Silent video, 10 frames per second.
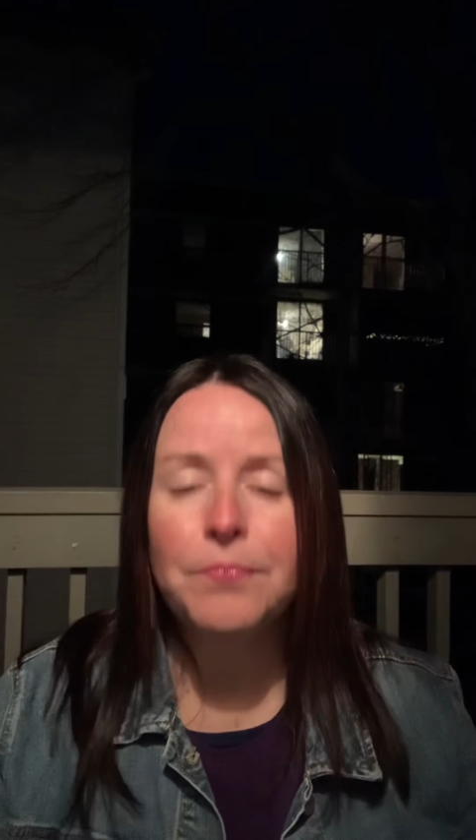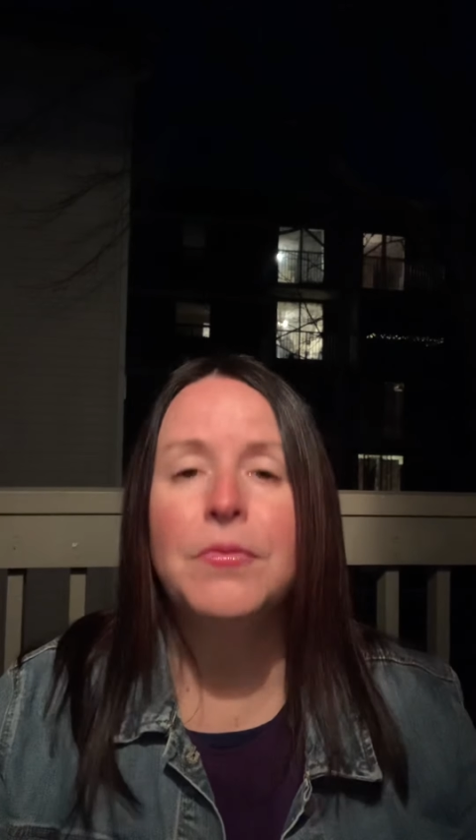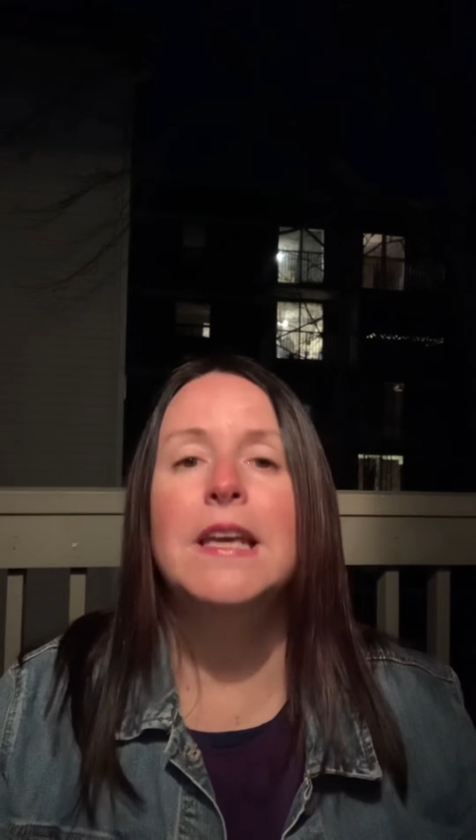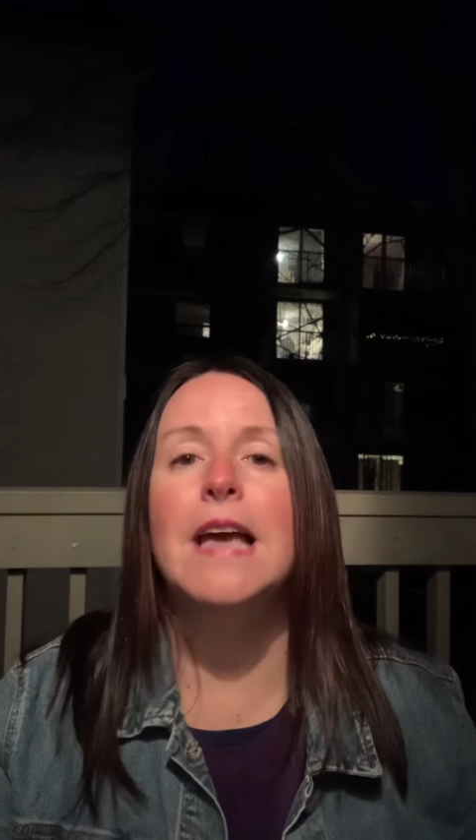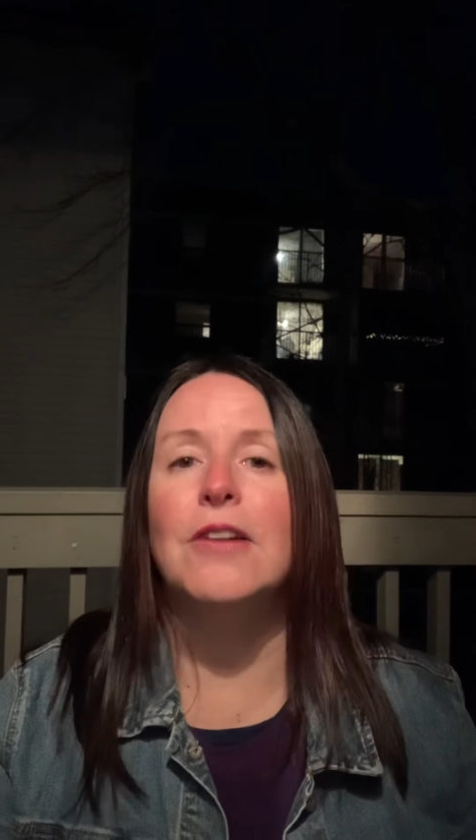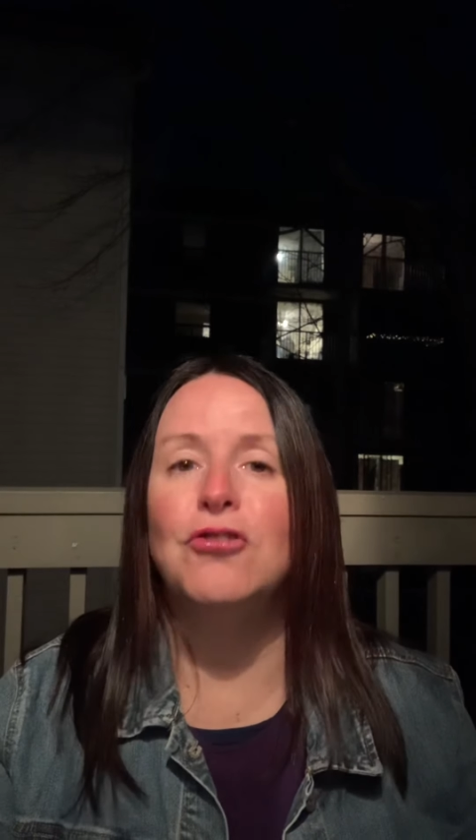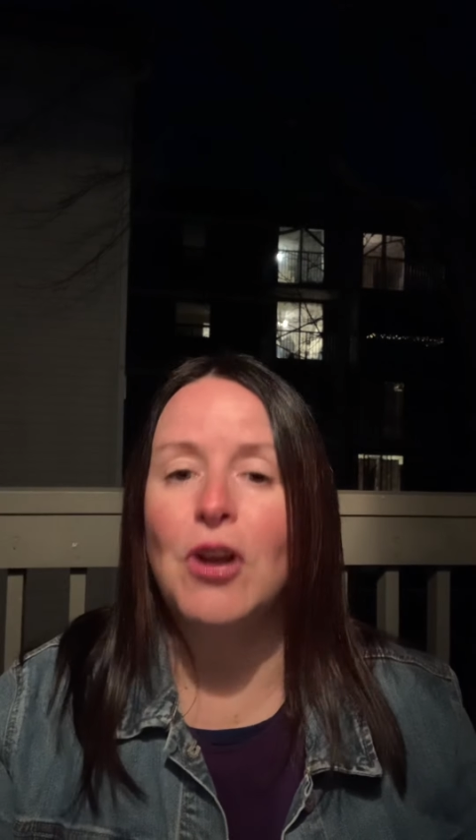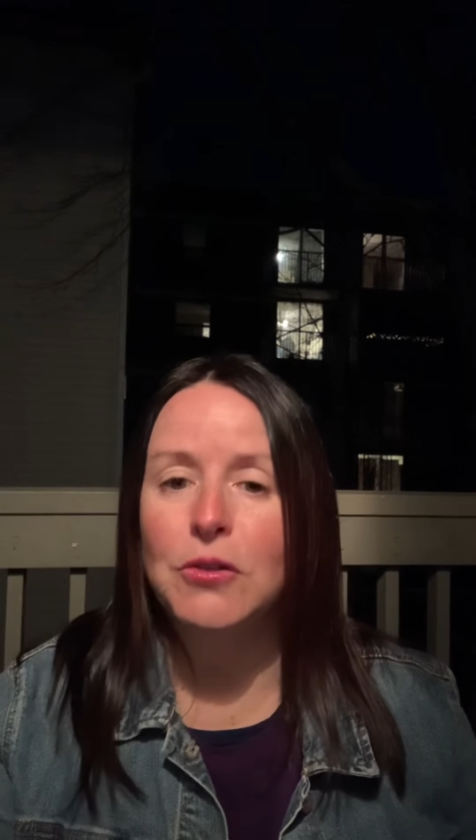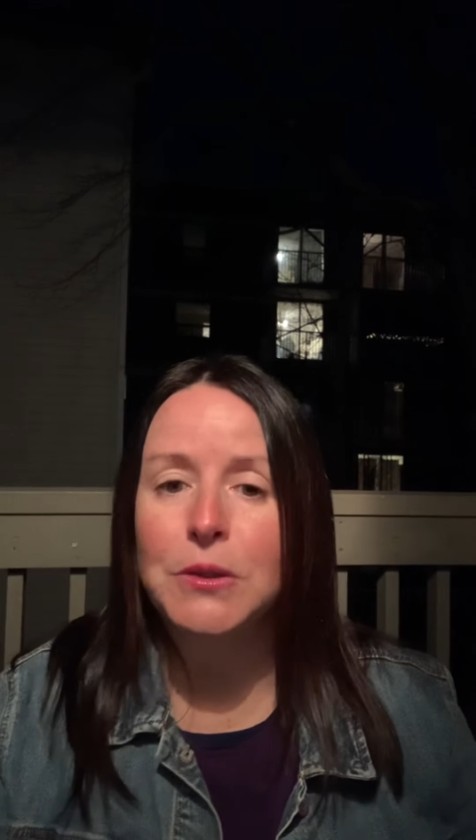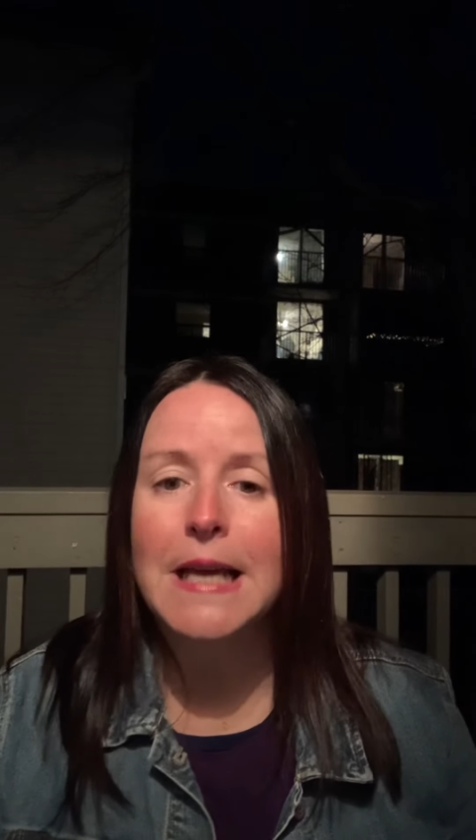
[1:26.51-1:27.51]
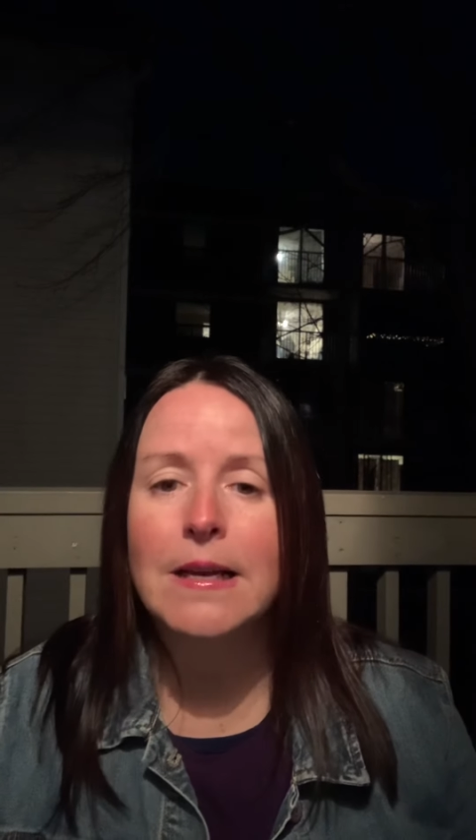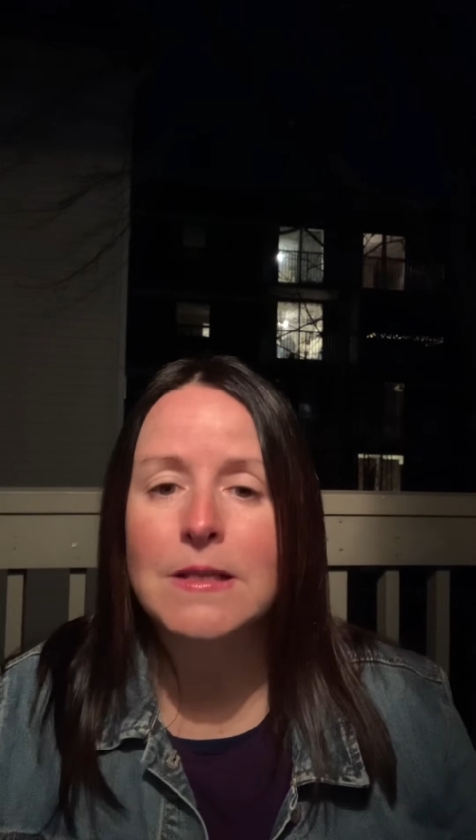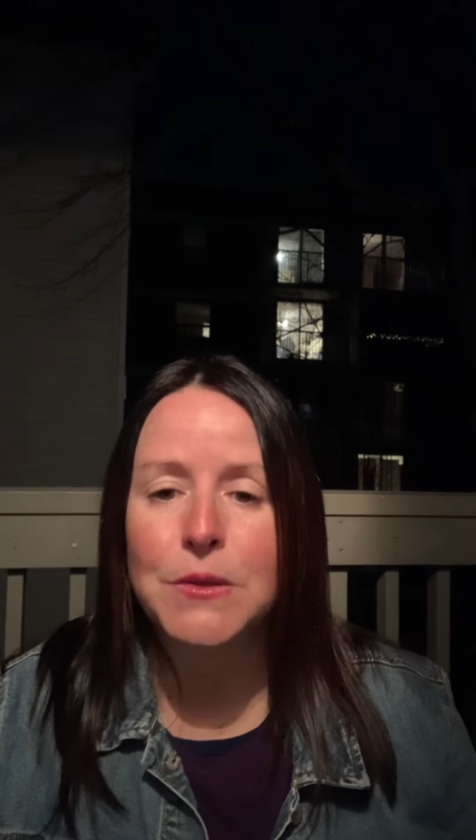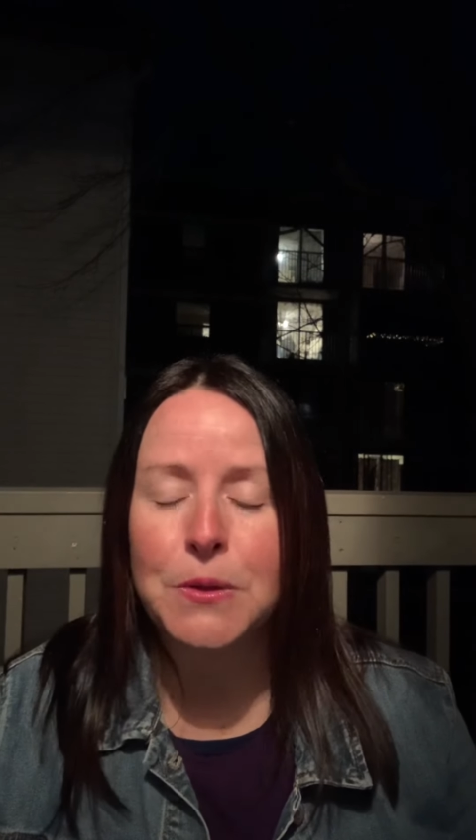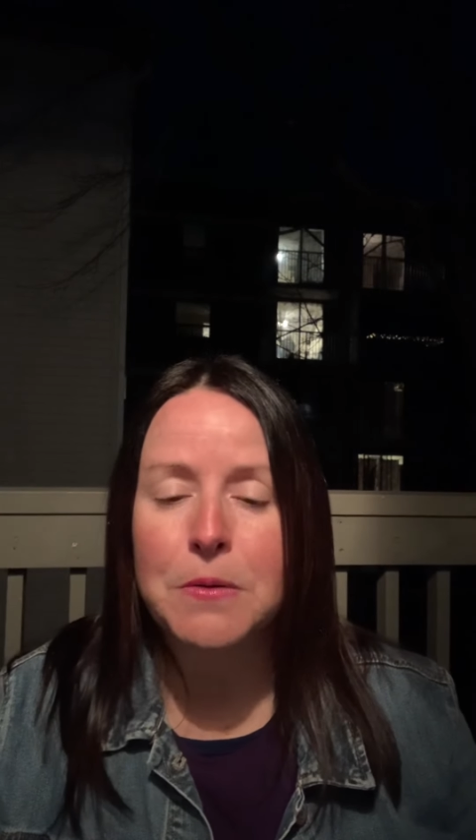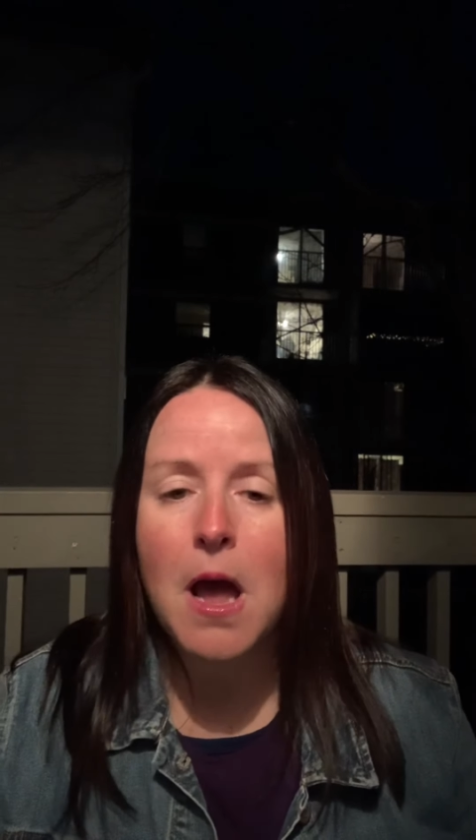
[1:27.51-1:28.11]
He had childhood cancer.